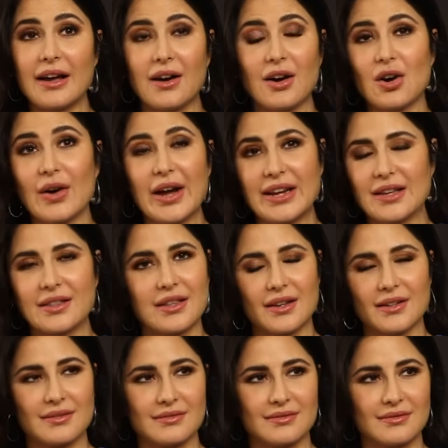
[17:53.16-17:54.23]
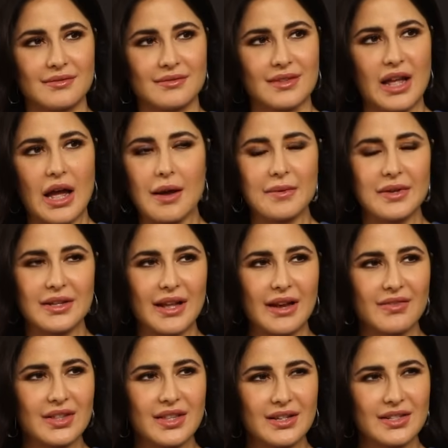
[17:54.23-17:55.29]
Oh, anything. I mean,
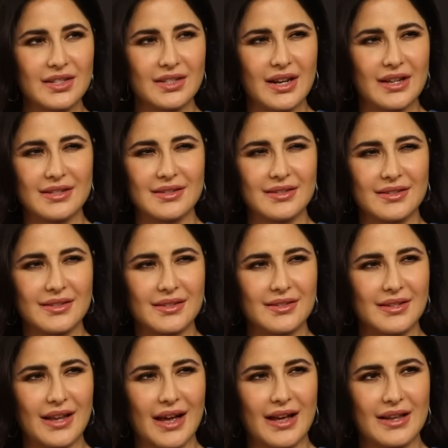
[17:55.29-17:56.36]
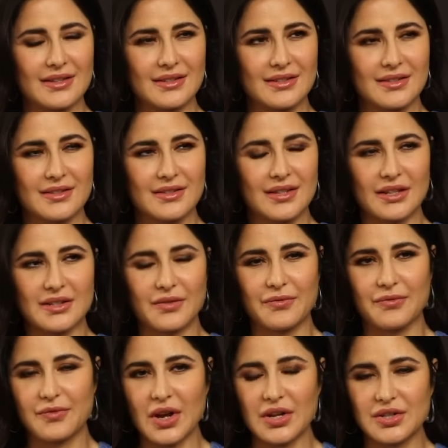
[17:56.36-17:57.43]
everything she does is just has such a
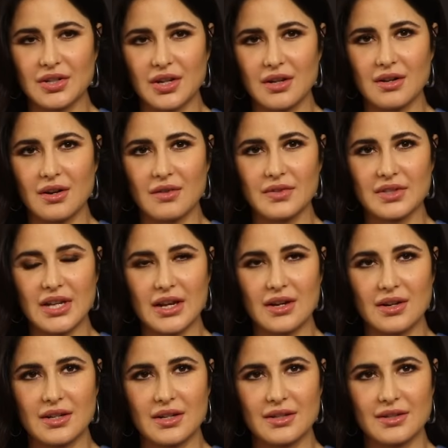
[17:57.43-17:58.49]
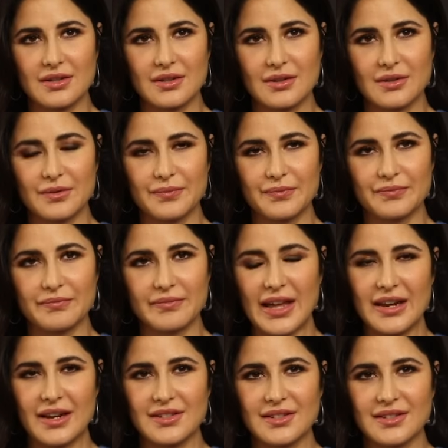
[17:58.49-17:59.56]
fresh and novel take on it. So,
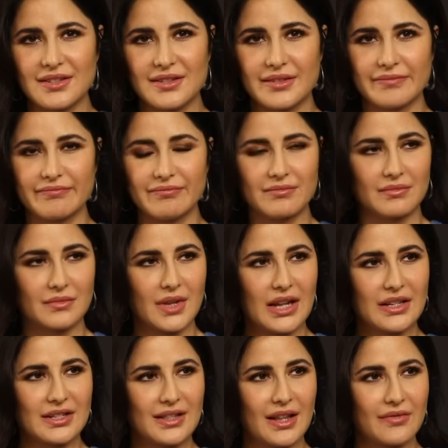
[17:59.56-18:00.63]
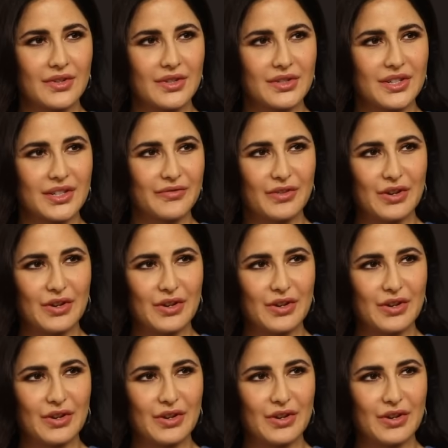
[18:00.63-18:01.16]
and I just love her. She's